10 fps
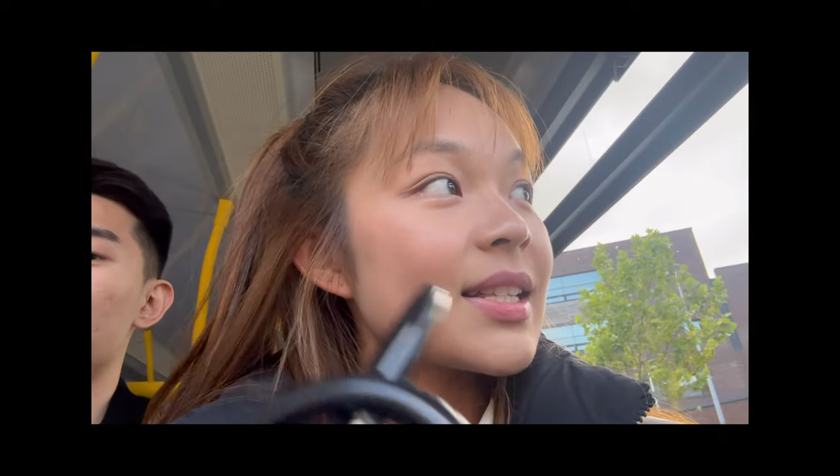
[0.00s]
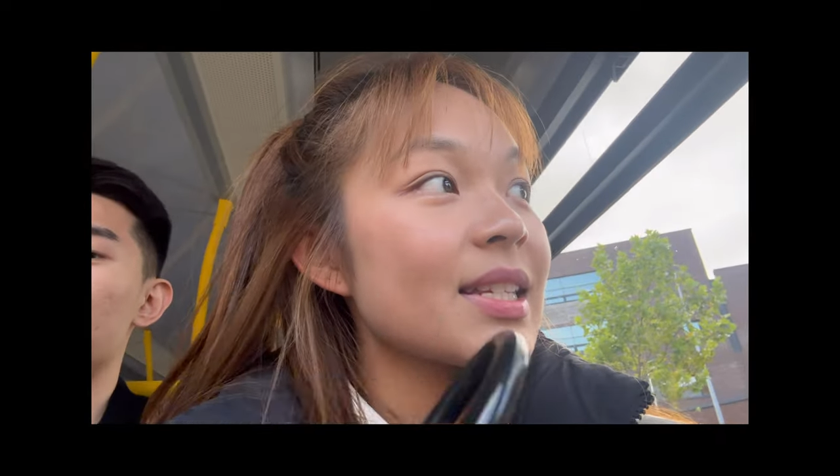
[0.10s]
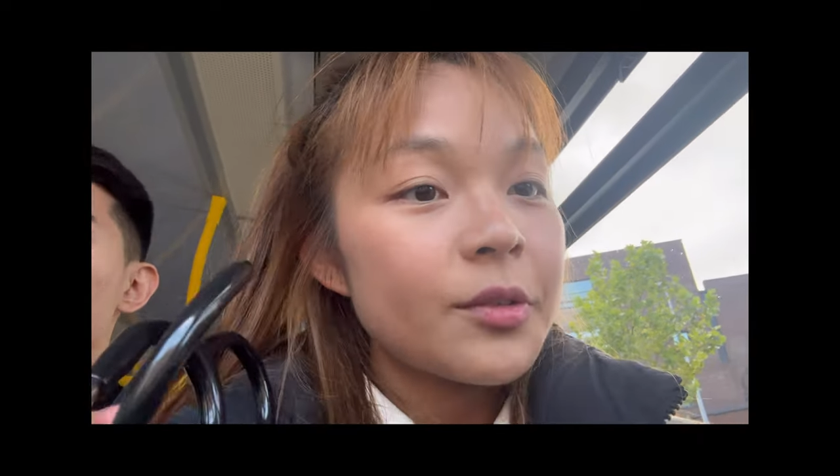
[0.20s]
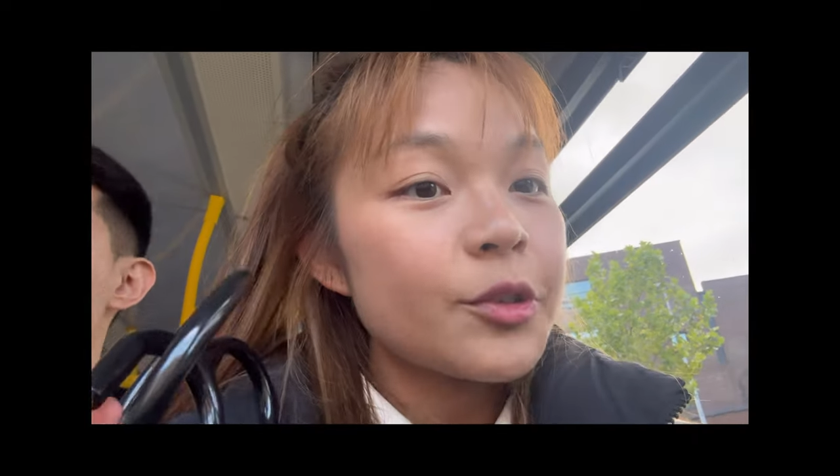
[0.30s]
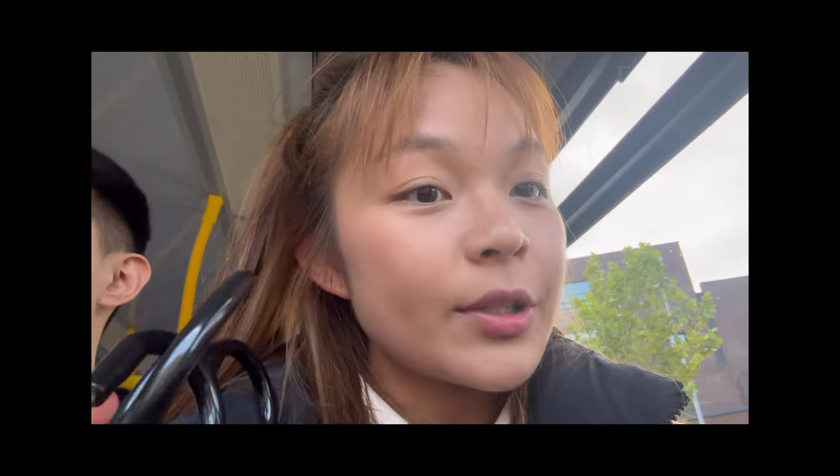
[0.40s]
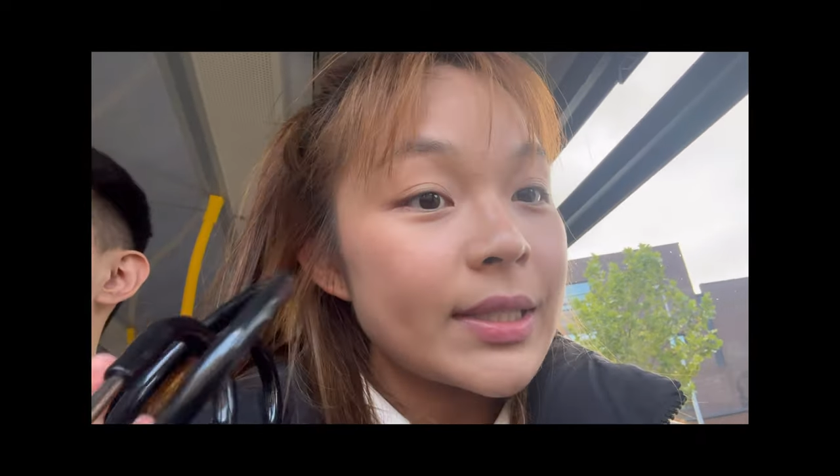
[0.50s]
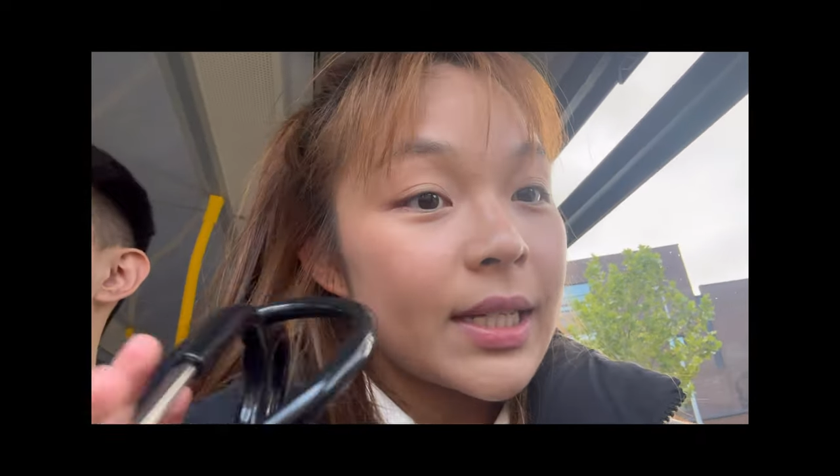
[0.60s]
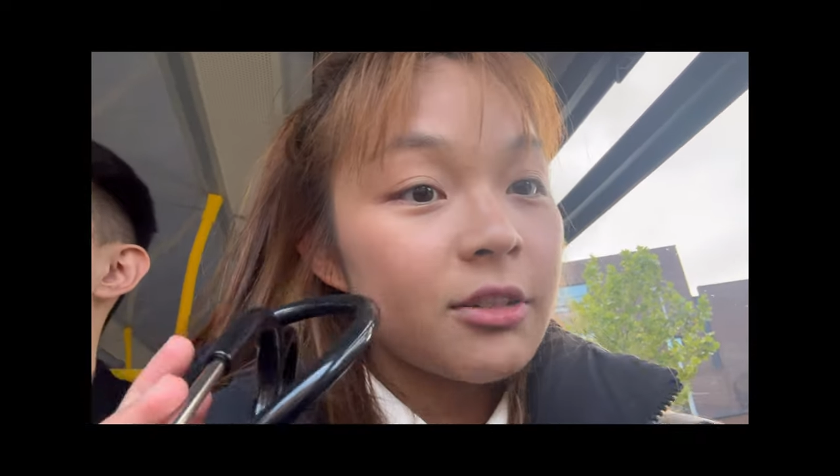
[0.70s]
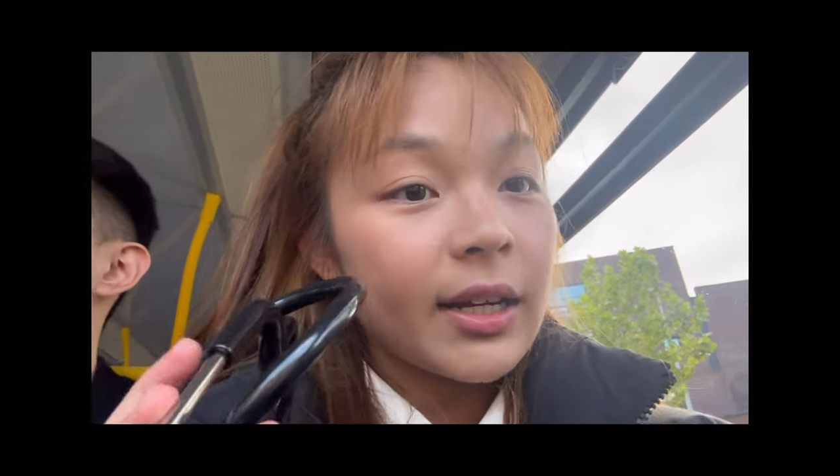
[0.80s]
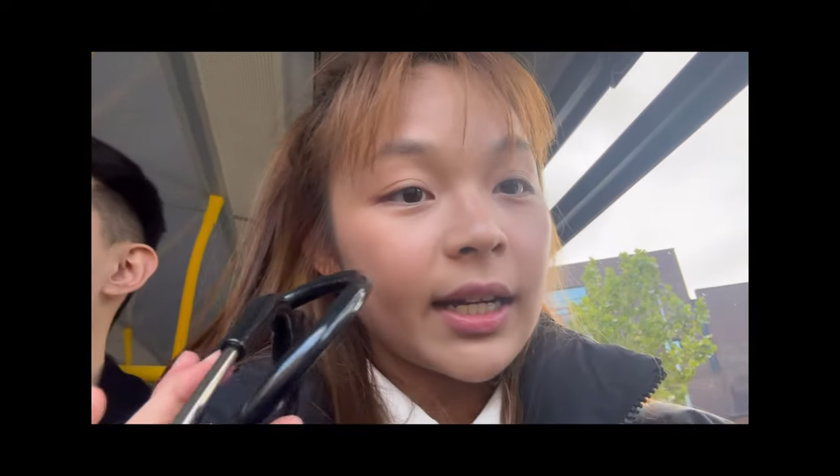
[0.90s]
it's
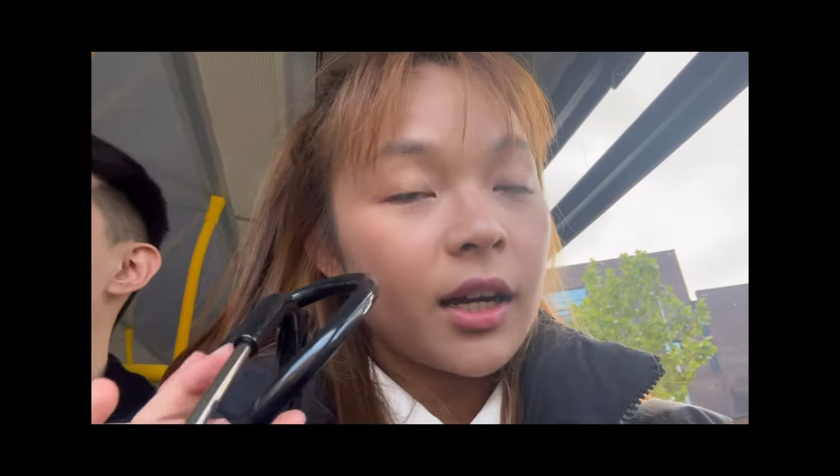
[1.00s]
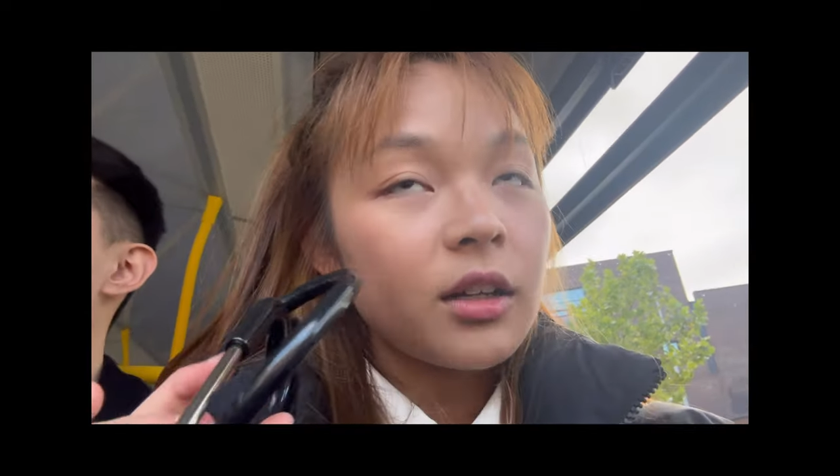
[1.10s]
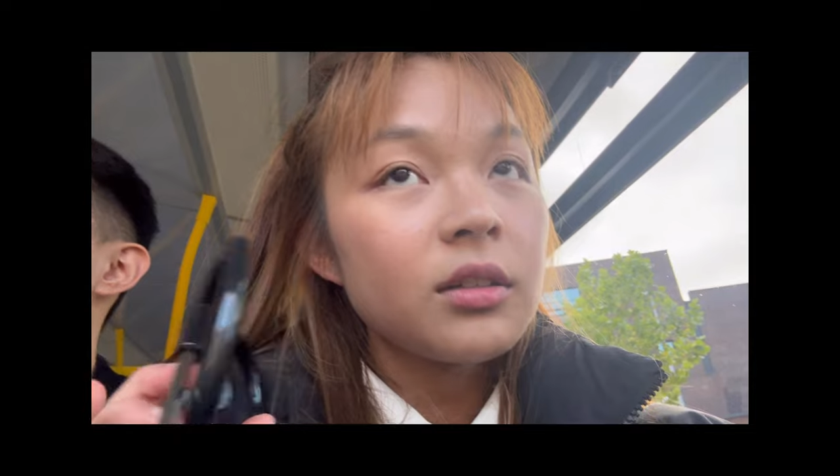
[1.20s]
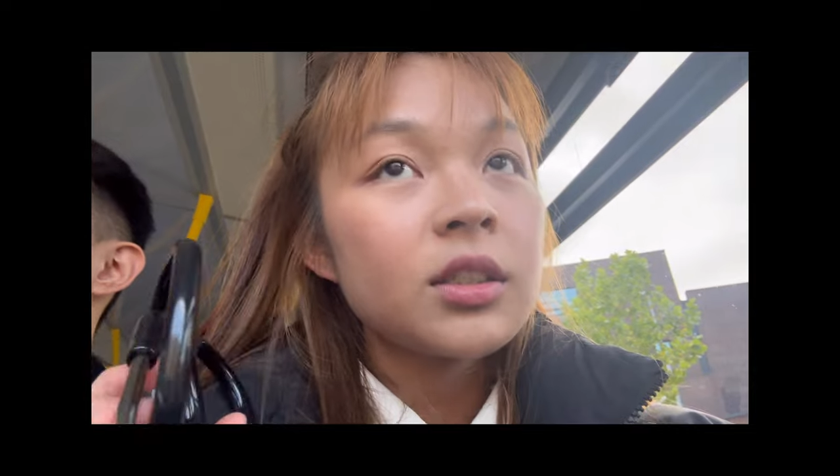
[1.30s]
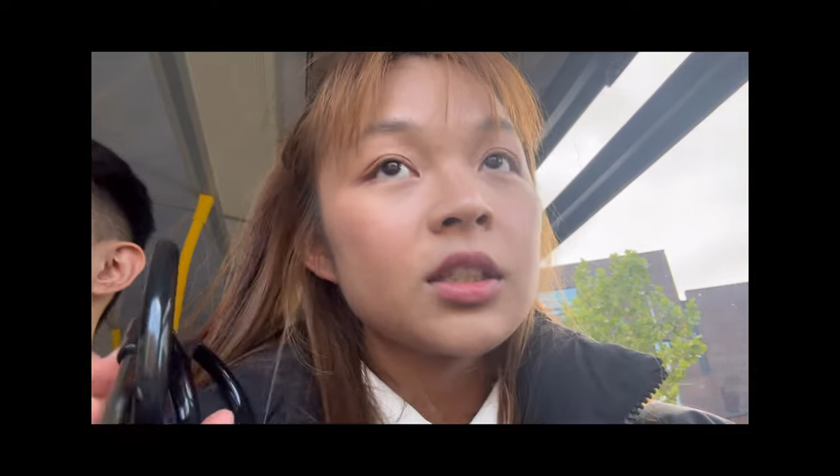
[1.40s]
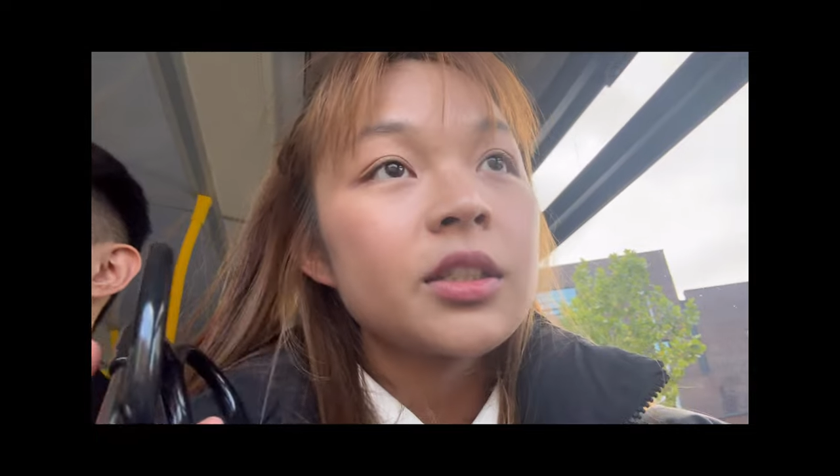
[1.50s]
drizzling right now,